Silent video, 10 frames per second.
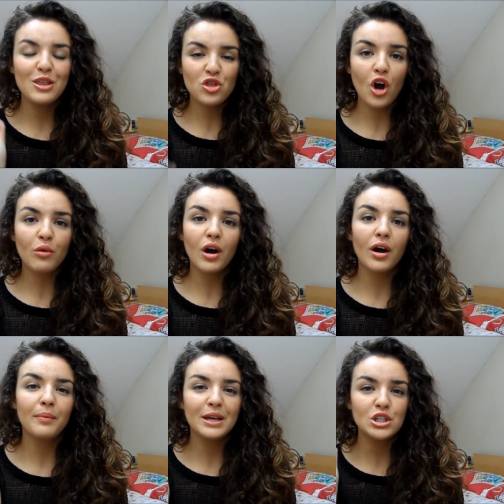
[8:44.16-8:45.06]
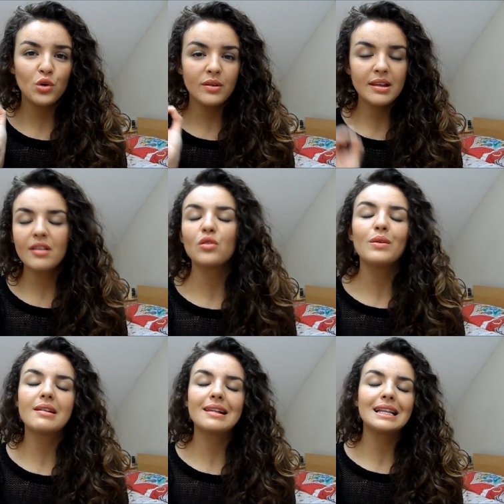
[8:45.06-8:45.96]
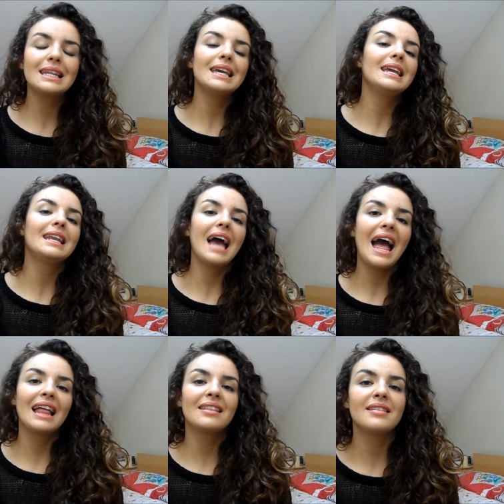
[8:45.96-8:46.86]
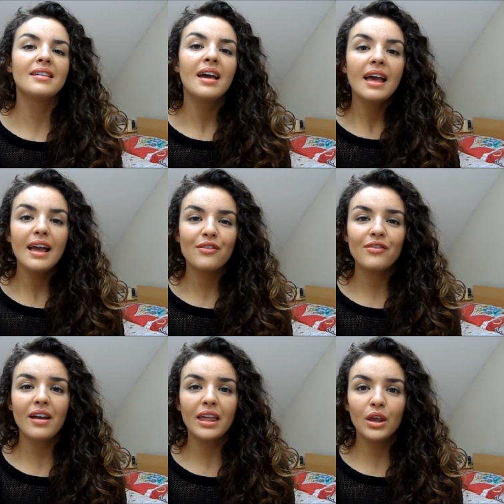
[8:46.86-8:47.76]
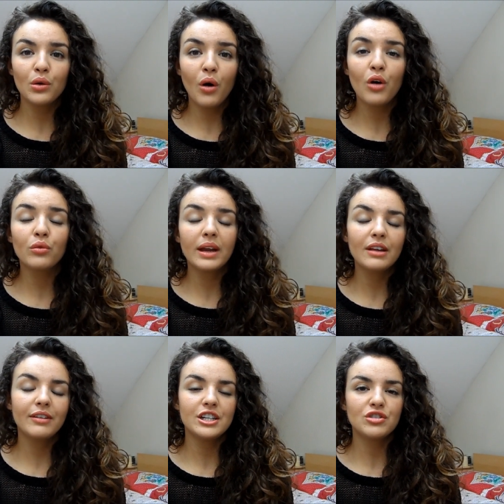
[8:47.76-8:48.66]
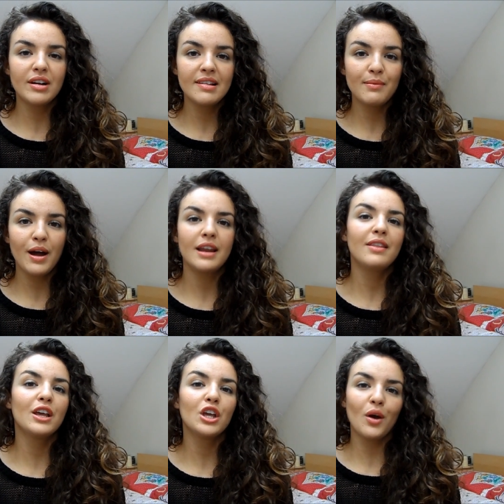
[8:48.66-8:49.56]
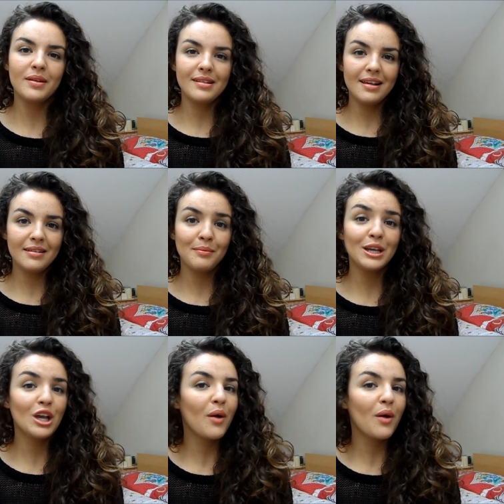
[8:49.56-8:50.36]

be thorough, make sure your skin's always clean, and if you are really, really stressed about it, then go and see somebody.